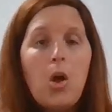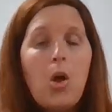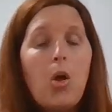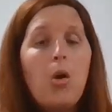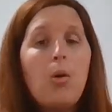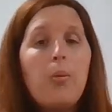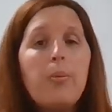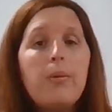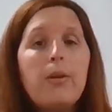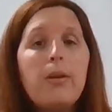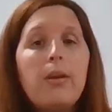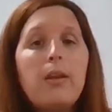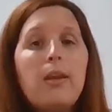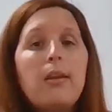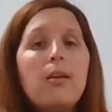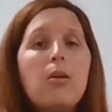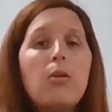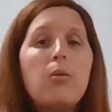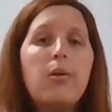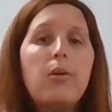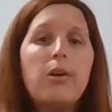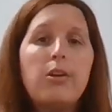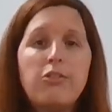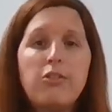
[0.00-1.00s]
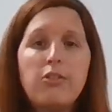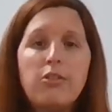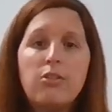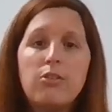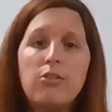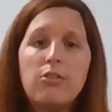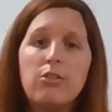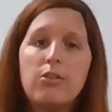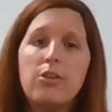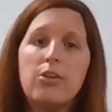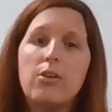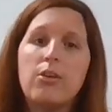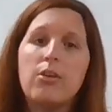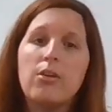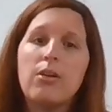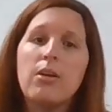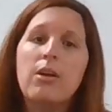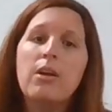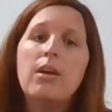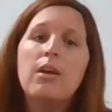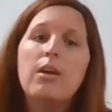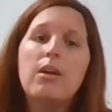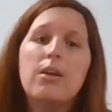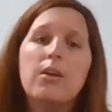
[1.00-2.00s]
open-ended questions are
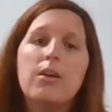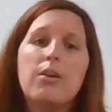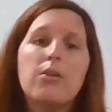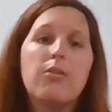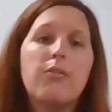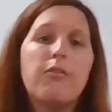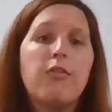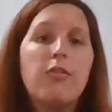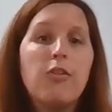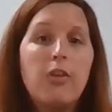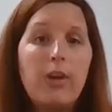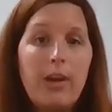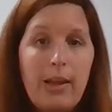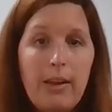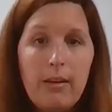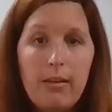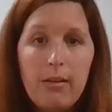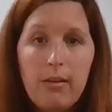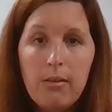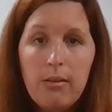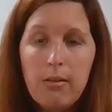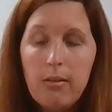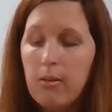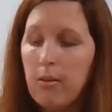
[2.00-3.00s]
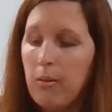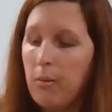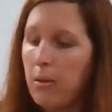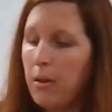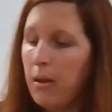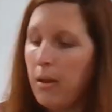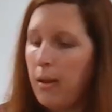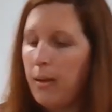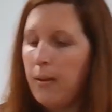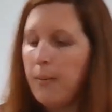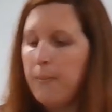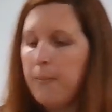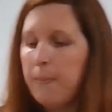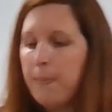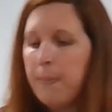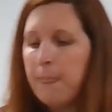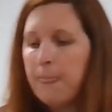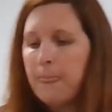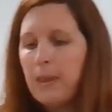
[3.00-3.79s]
your friend, okay?